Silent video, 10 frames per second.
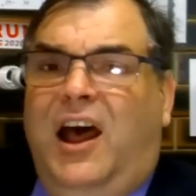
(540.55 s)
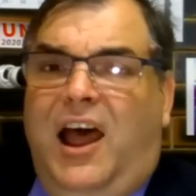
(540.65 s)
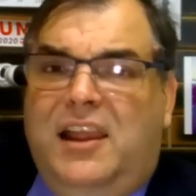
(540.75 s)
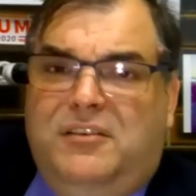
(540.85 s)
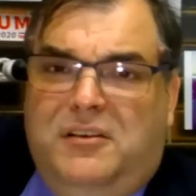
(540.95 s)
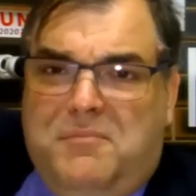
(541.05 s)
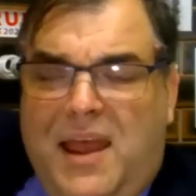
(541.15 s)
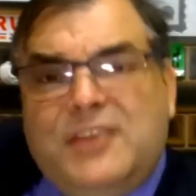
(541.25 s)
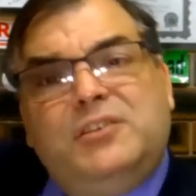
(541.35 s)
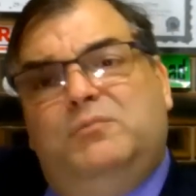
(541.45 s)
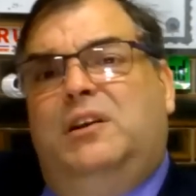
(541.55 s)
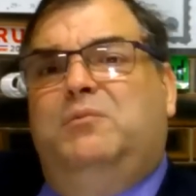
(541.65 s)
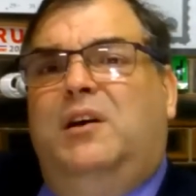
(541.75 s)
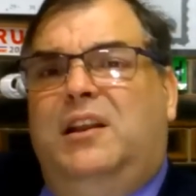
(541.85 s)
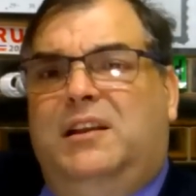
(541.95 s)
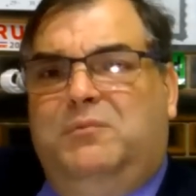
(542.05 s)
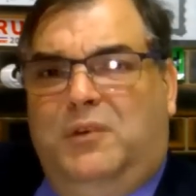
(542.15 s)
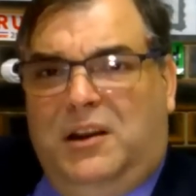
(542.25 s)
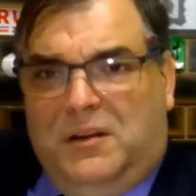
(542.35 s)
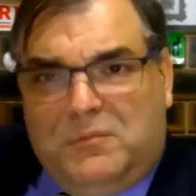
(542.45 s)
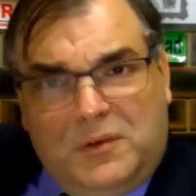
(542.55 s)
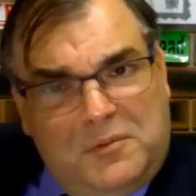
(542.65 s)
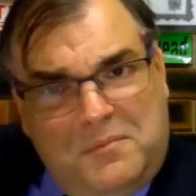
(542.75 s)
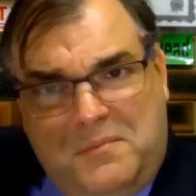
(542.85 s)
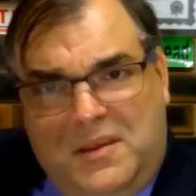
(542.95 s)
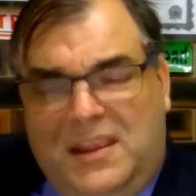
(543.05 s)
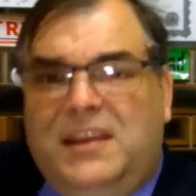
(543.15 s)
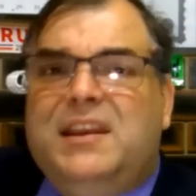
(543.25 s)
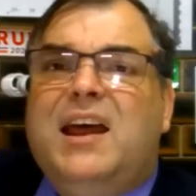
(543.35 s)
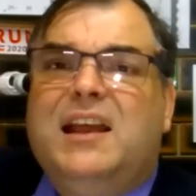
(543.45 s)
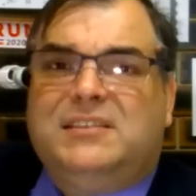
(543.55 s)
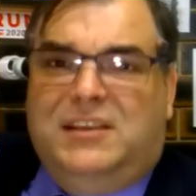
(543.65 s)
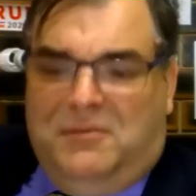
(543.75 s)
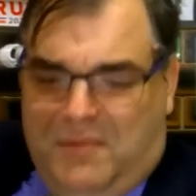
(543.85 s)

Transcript: I could imagine what a mean, nasty